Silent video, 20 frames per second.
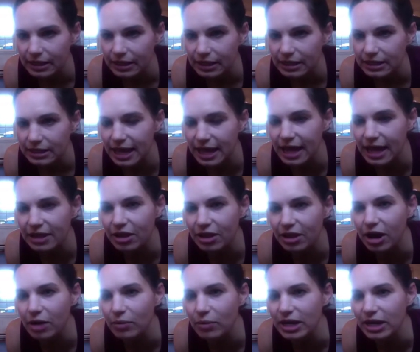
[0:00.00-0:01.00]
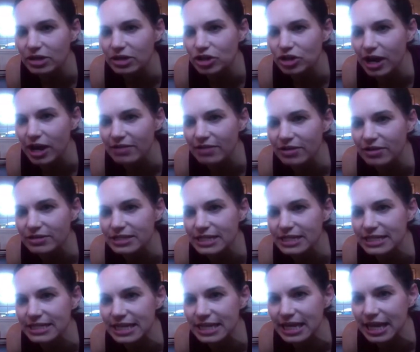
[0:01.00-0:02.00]
Yeah, Laura, way to drive those
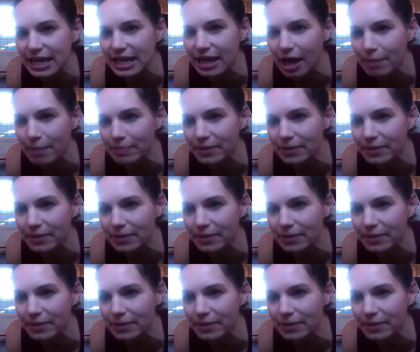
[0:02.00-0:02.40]
knees up.